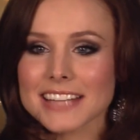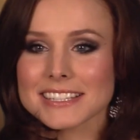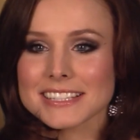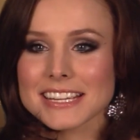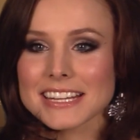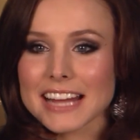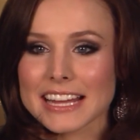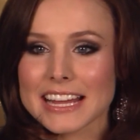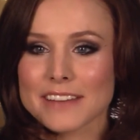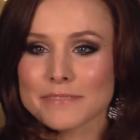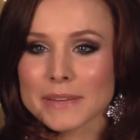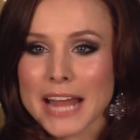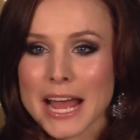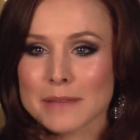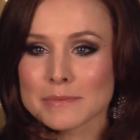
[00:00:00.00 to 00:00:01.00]
that scene, I
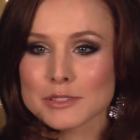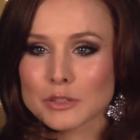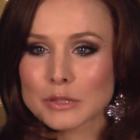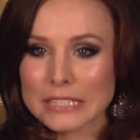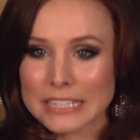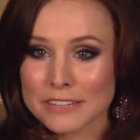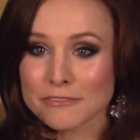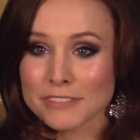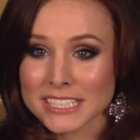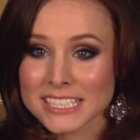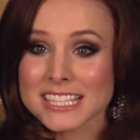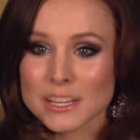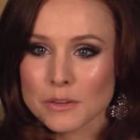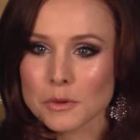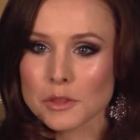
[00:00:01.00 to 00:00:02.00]
have been absolutely
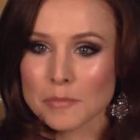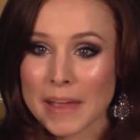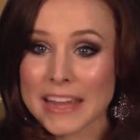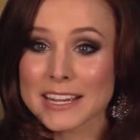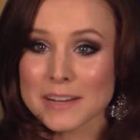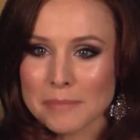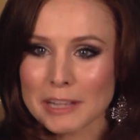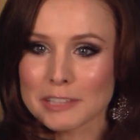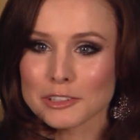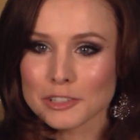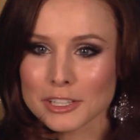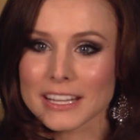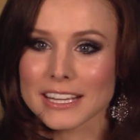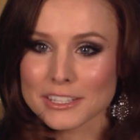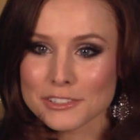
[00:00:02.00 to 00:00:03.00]
convinced that with makeup I
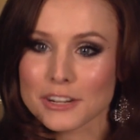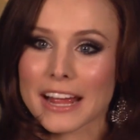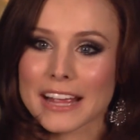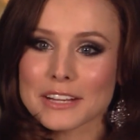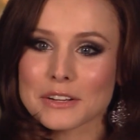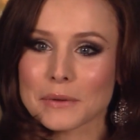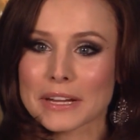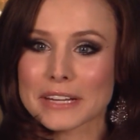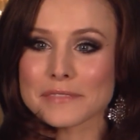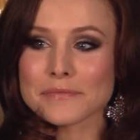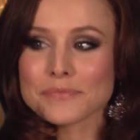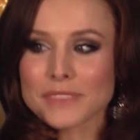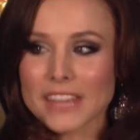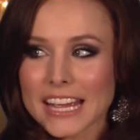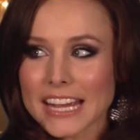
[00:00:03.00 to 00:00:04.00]
look like a drag
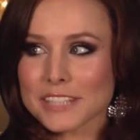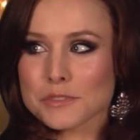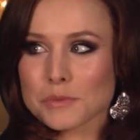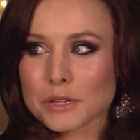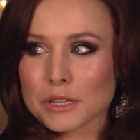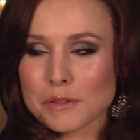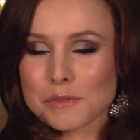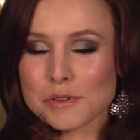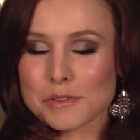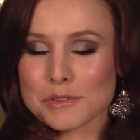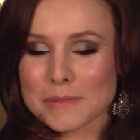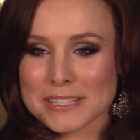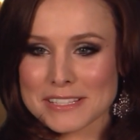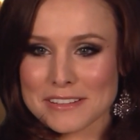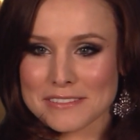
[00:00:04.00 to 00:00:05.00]
queen. It's really
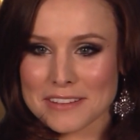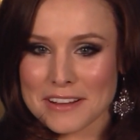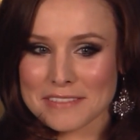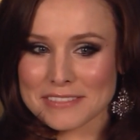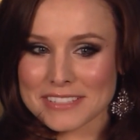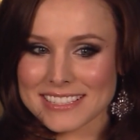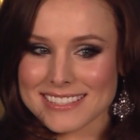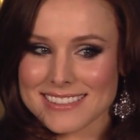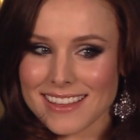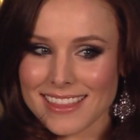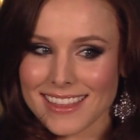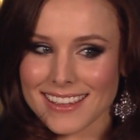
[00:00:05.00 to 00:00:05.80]
ruined my self-confidence, I